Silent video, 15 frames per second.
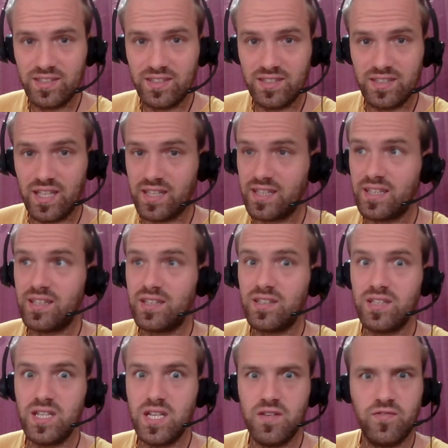that
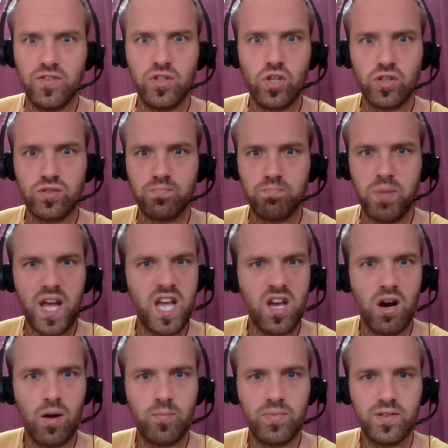if he doesn't pay
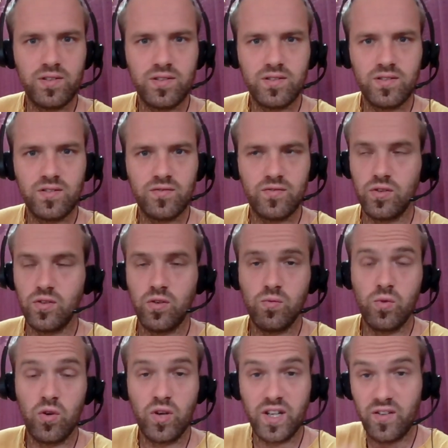up for not
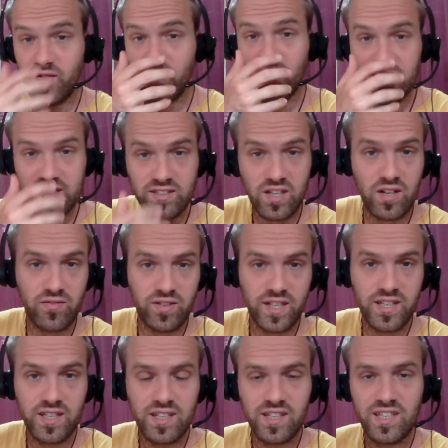wearing a face covering,
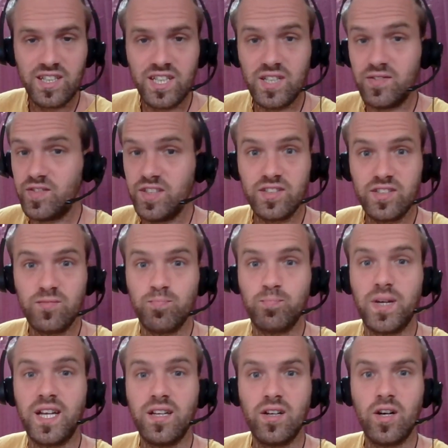if he doesn't
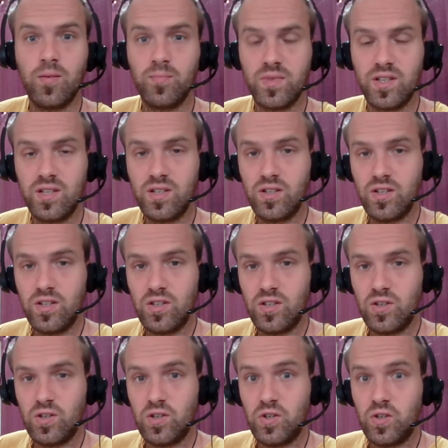pay up,
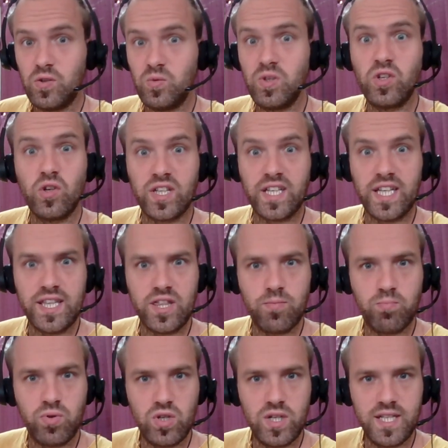we're gonna get the
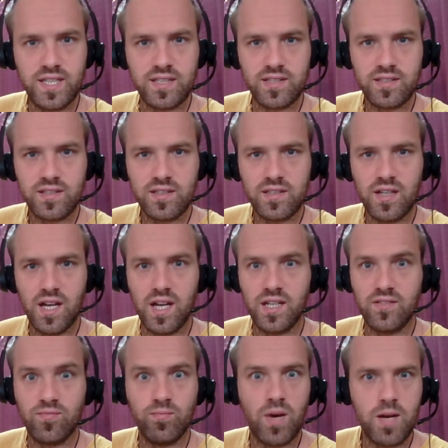police. And
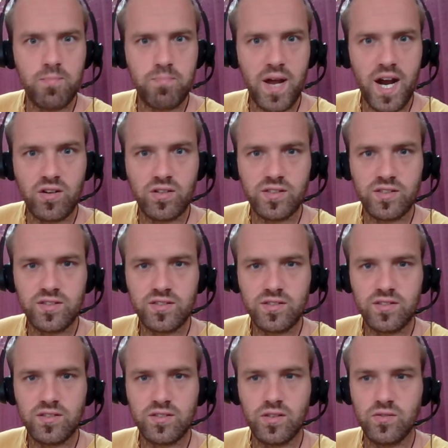if my parents
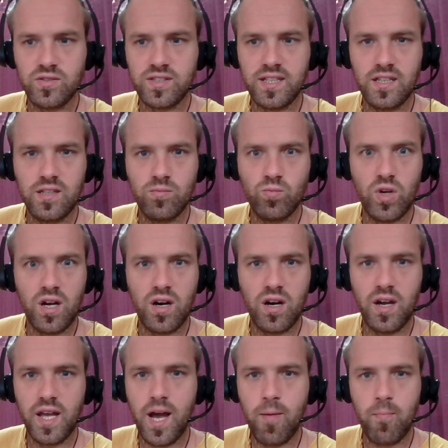don't tell them where
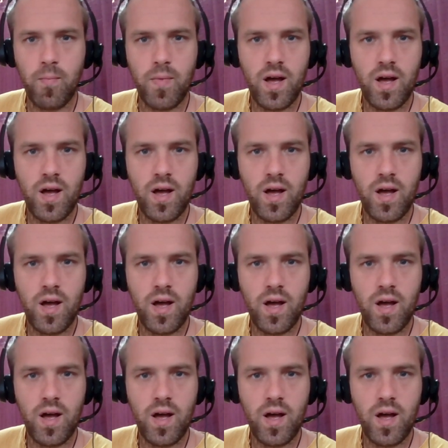I am,